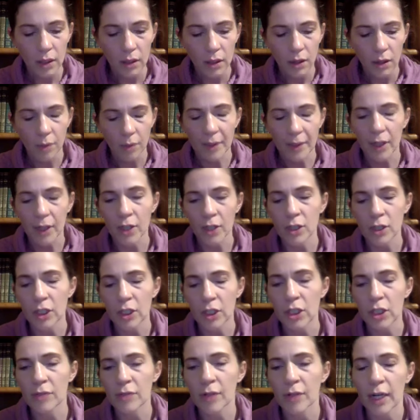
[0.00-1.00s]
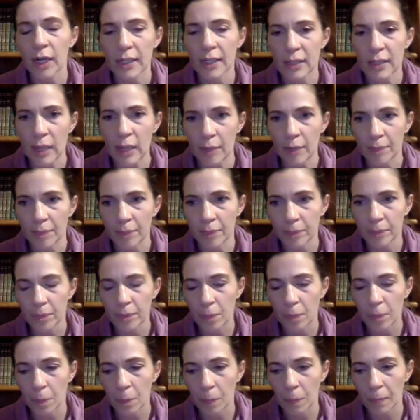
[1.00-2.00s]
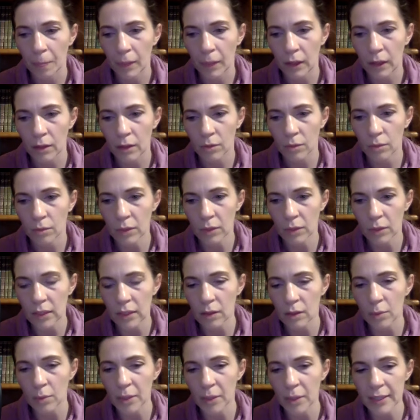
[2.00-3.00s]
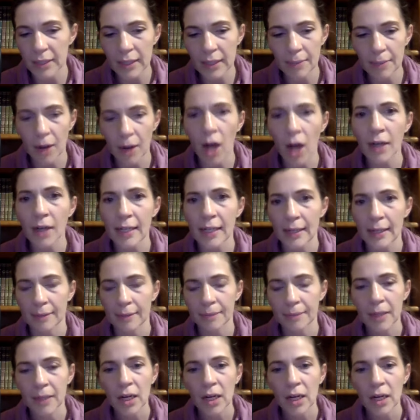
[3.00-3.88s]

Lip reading: my gosh, I just forgot his name. What's the little boy's name? Augie.